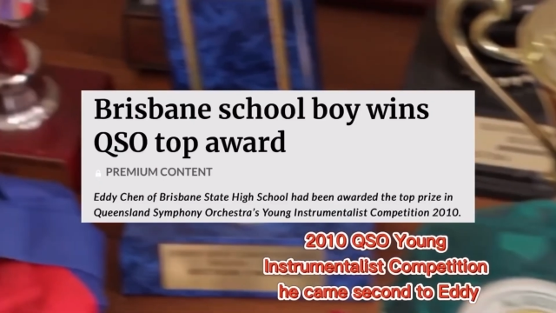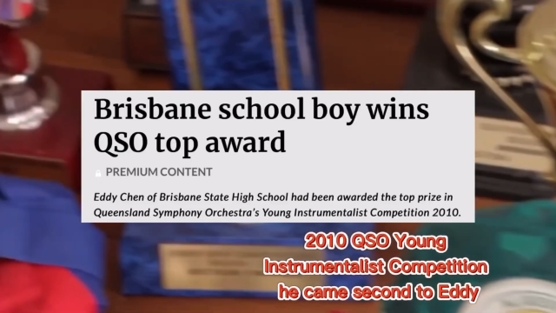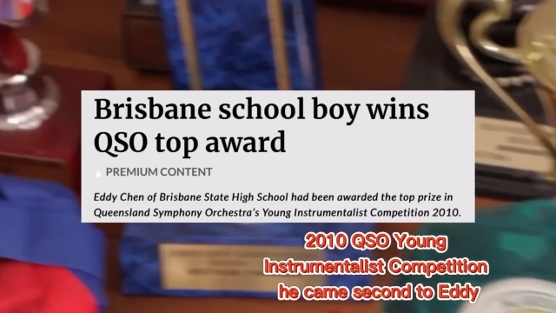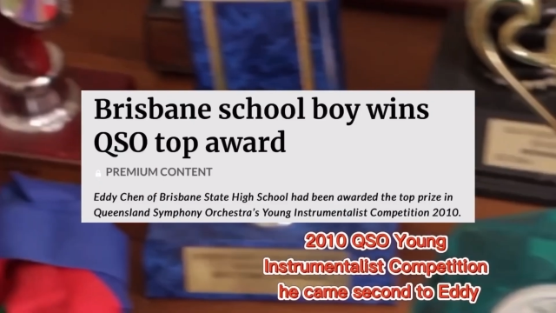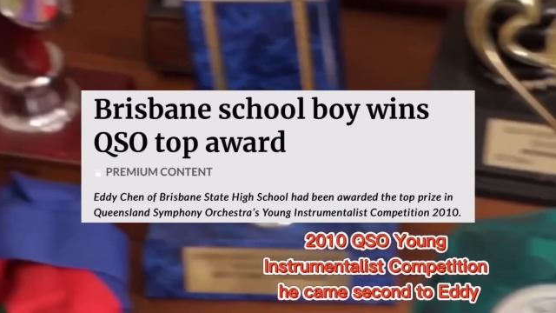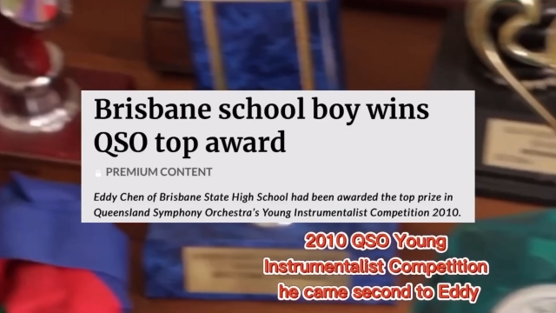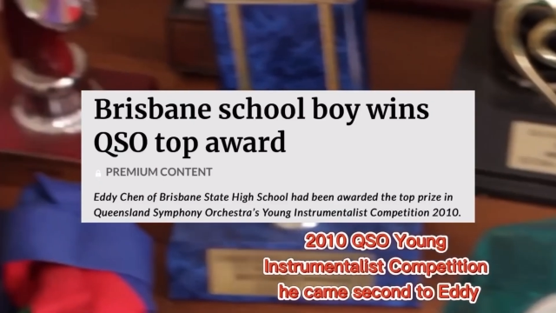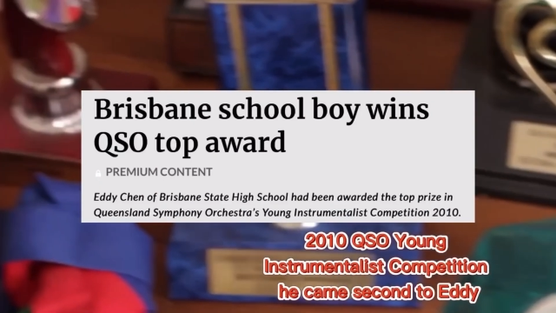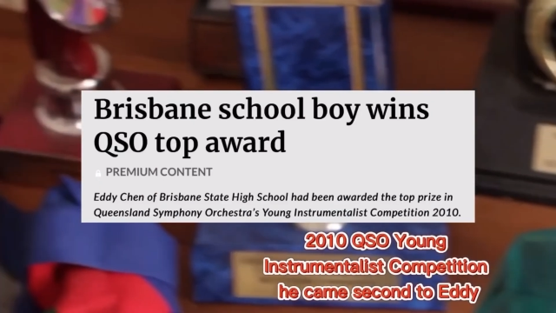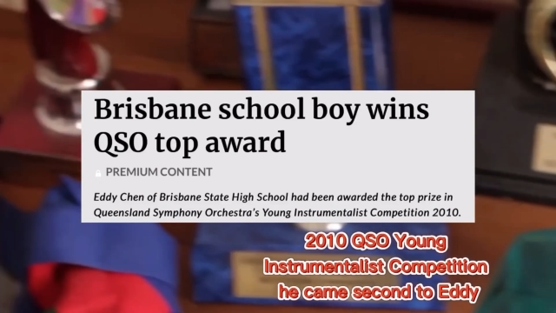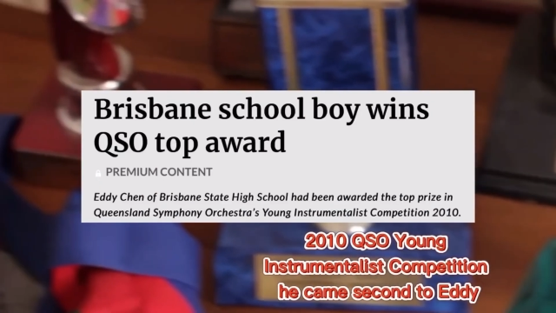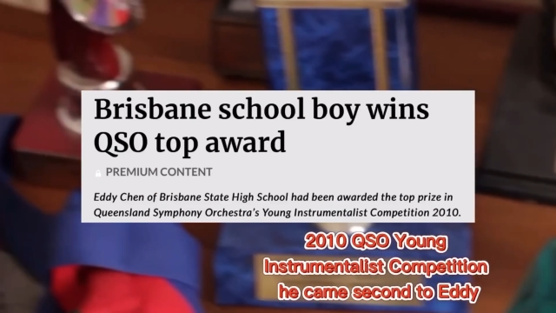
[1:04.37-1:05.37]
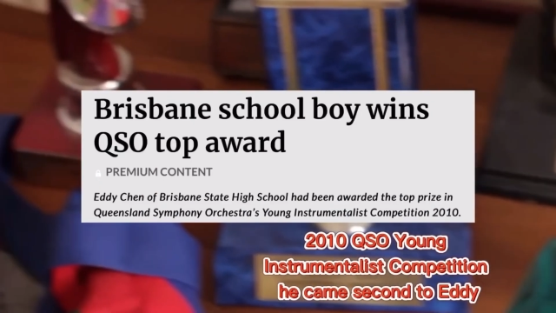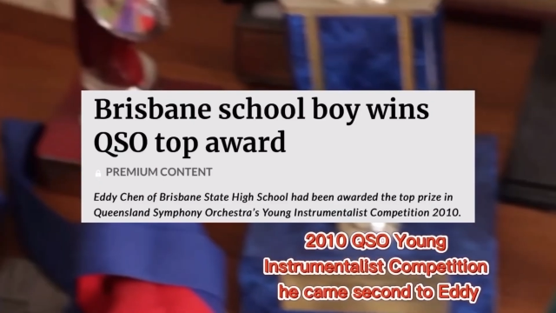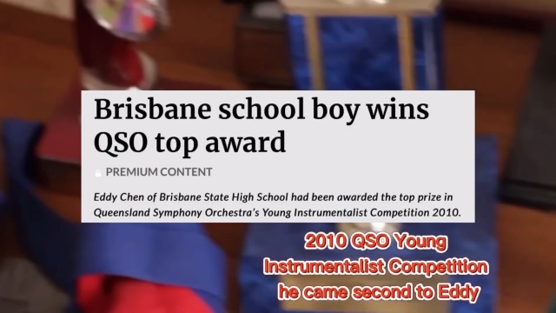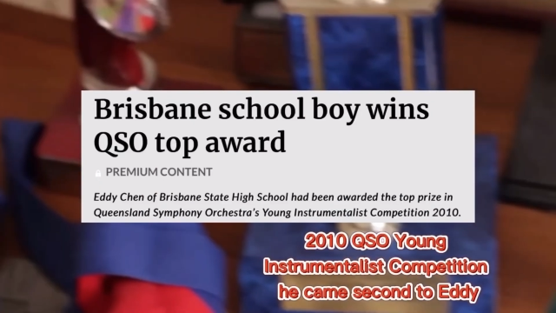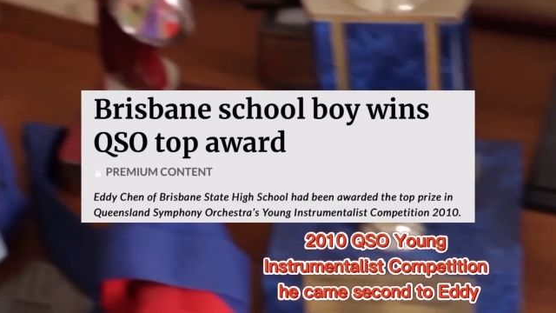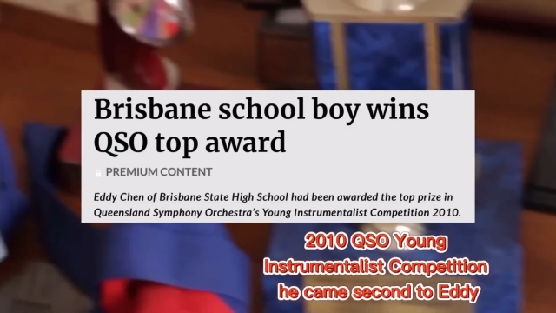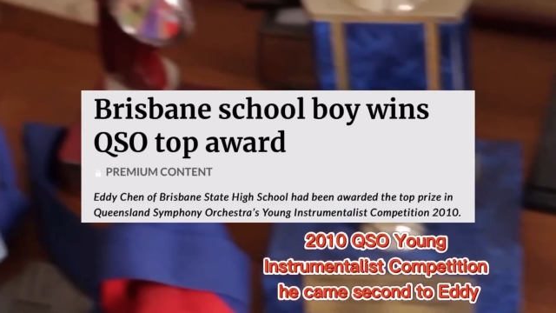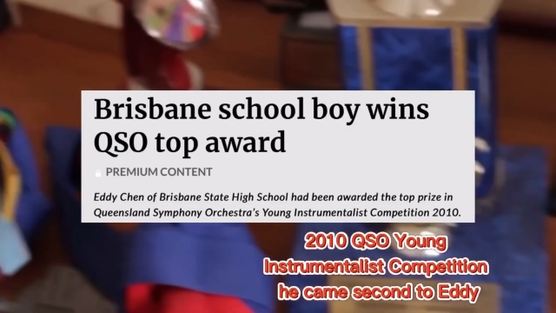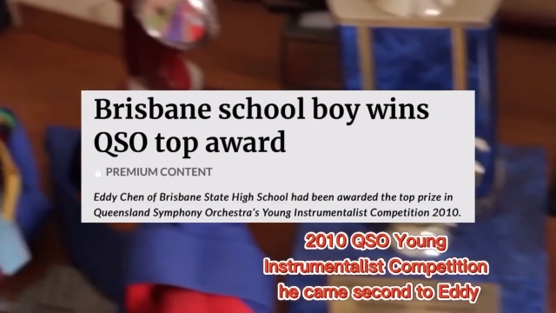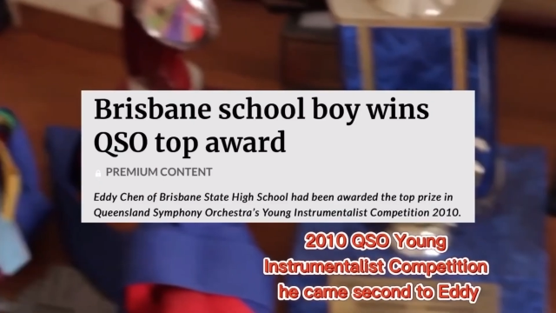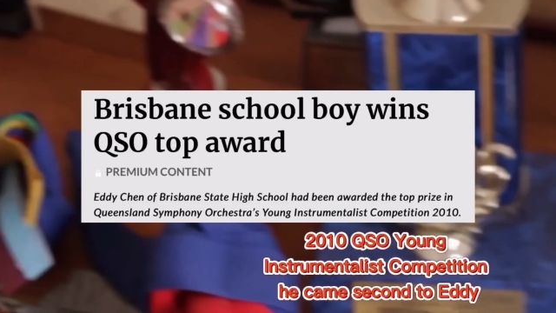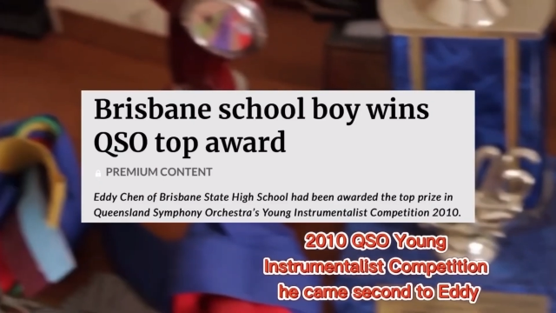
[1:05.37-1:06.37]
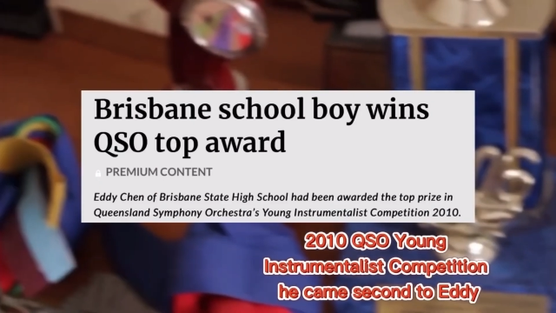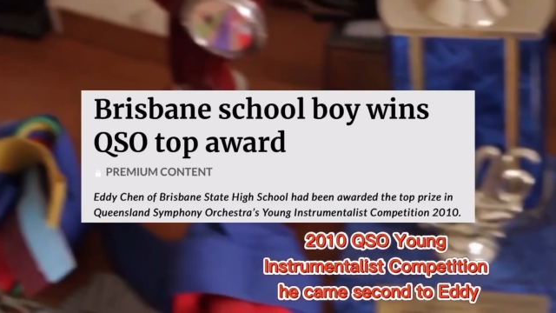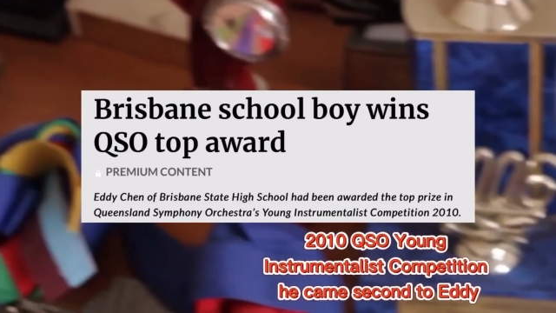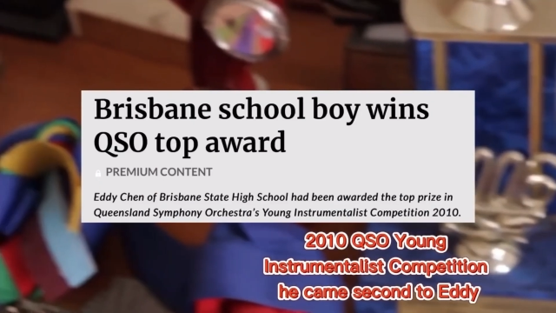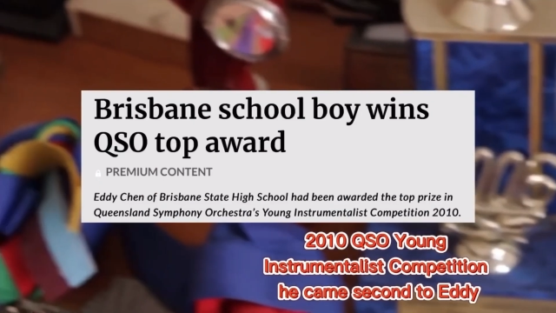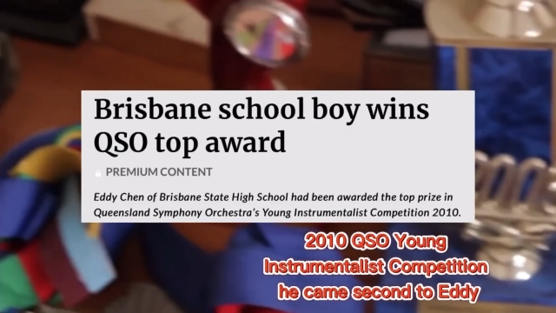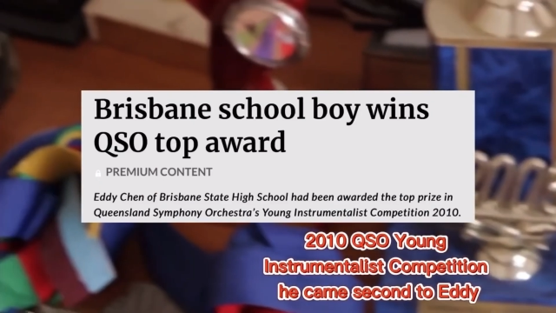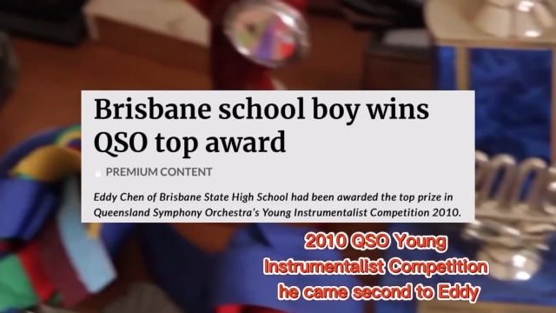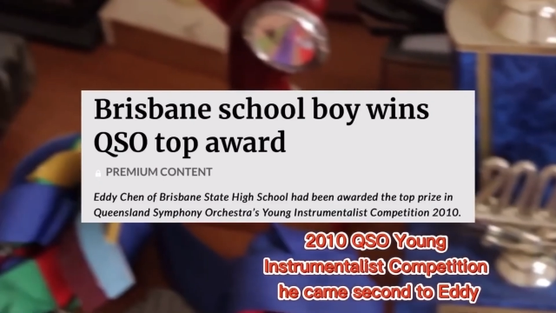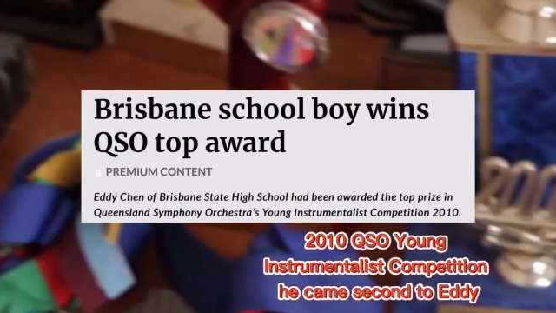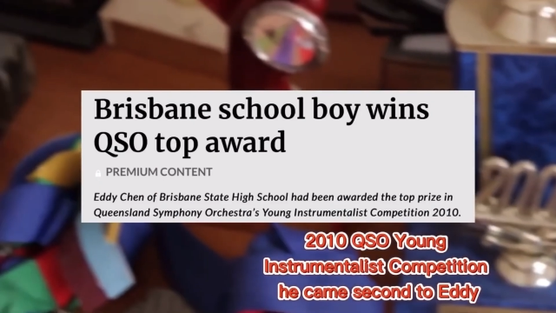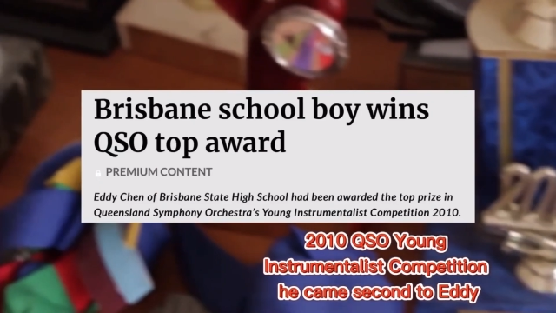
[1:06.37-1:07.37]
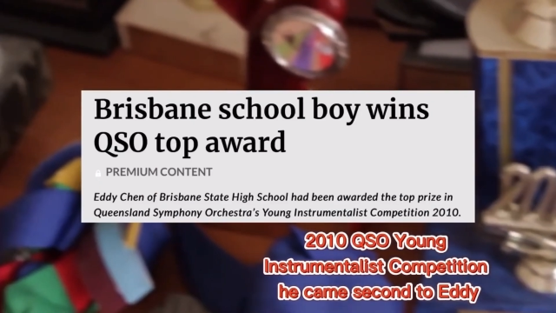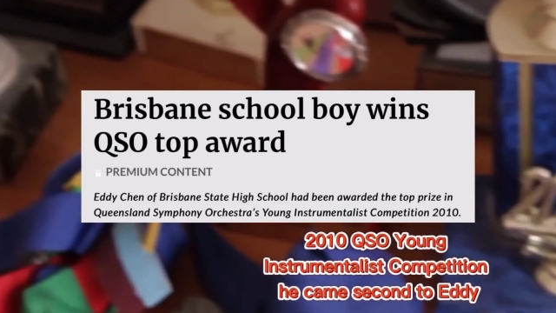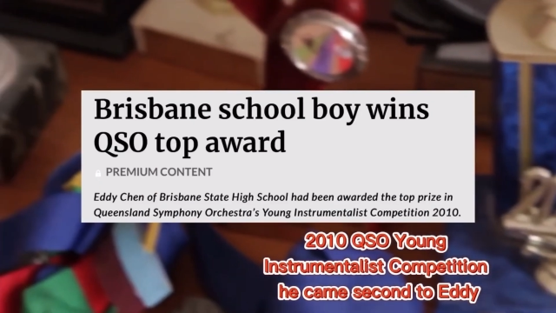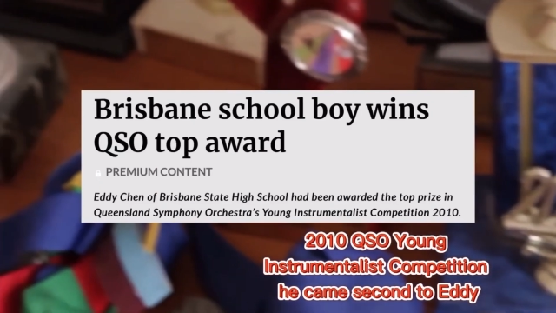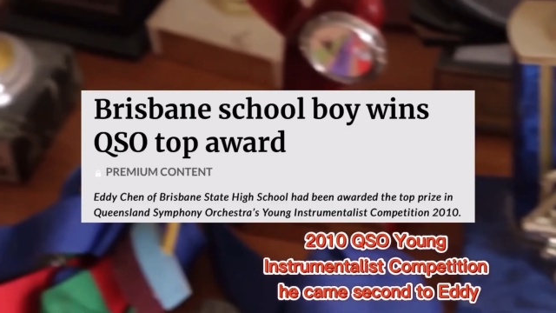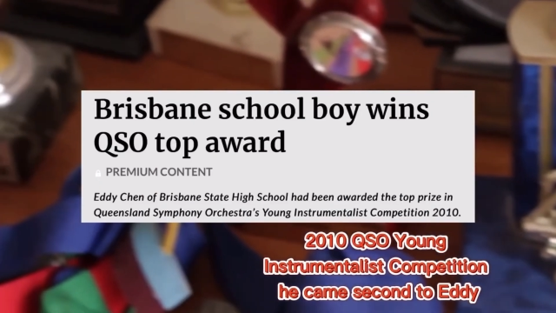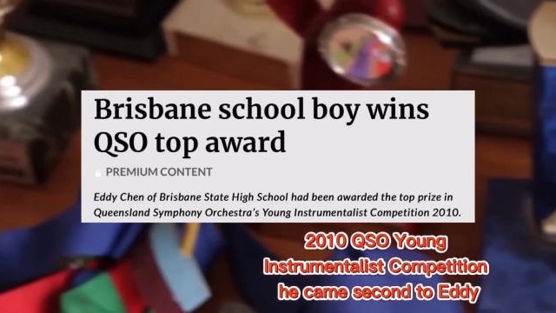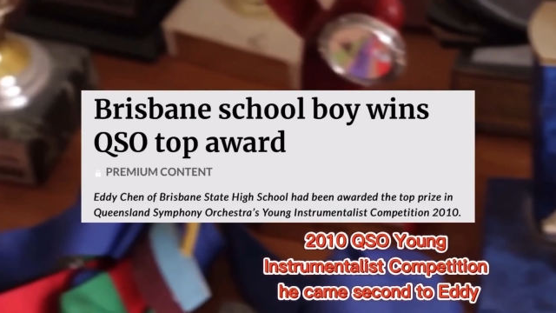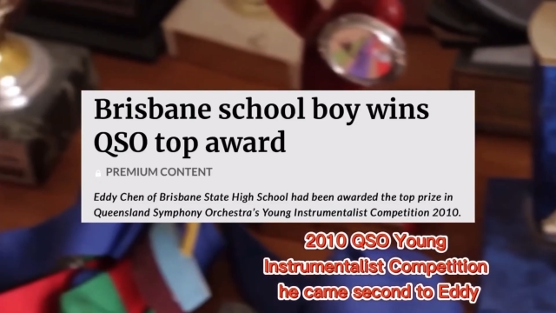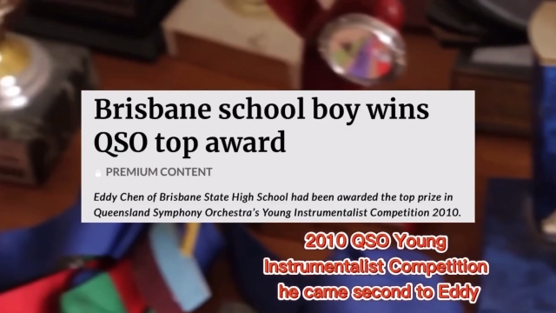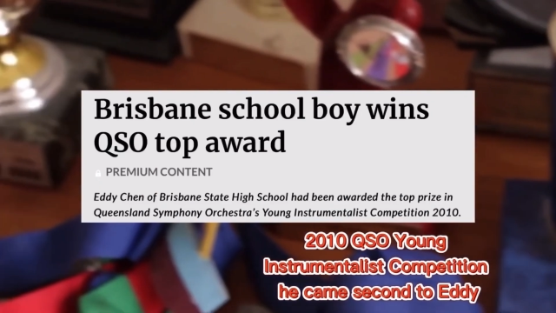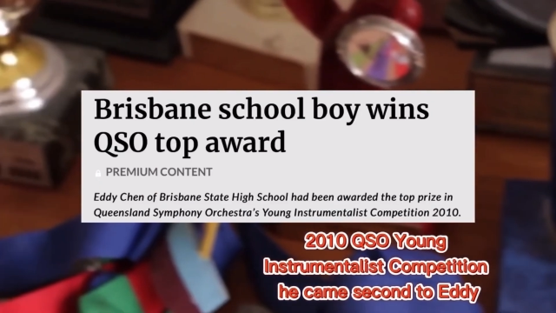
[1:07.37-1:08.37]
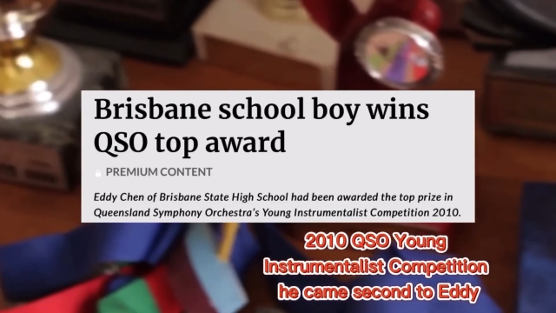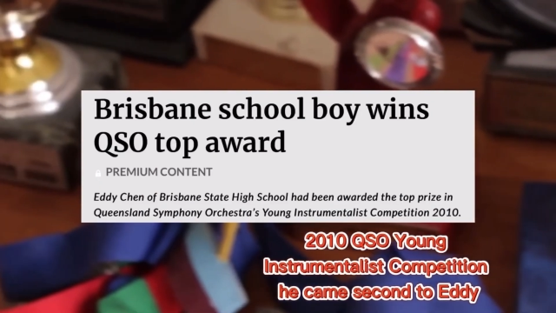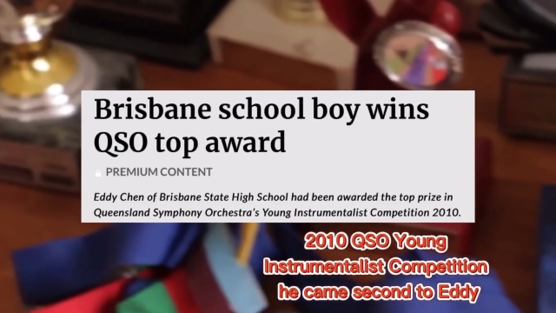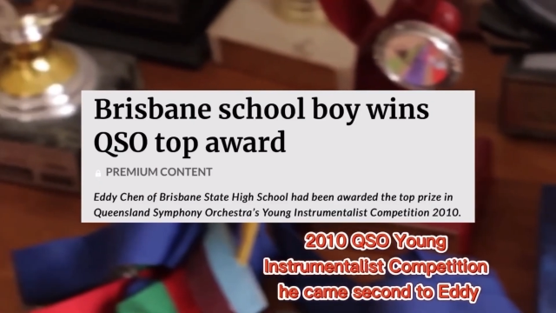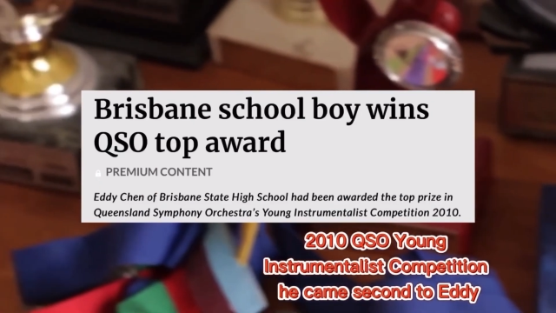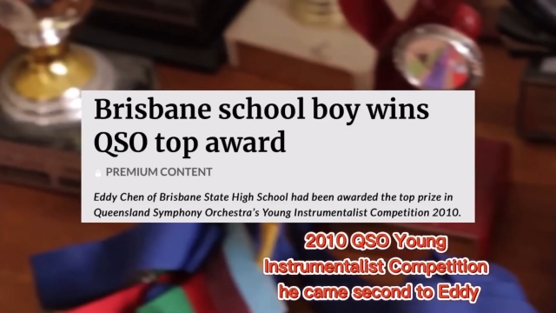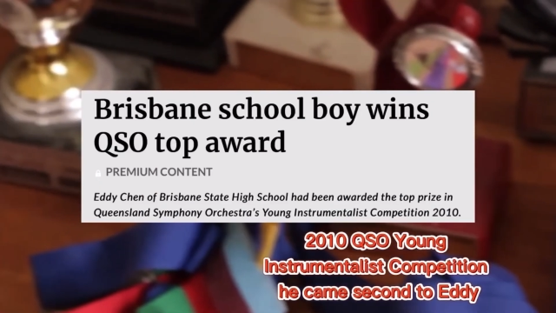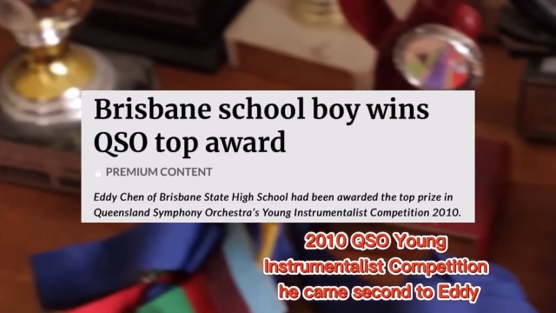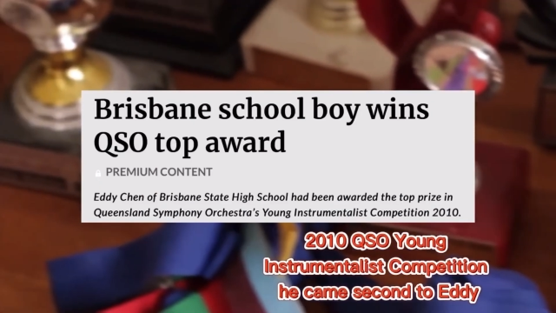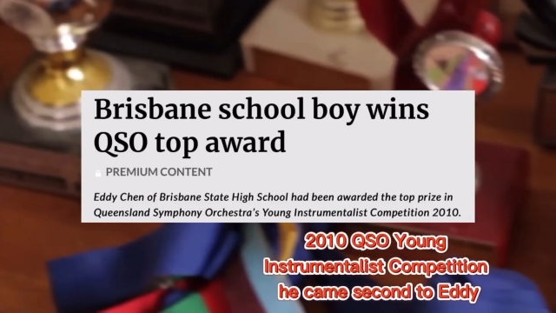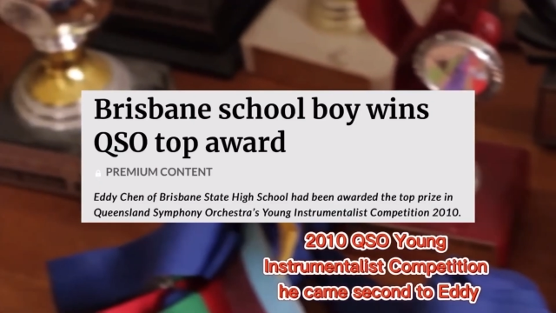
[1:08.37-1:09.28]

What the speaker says: (no speaker visible)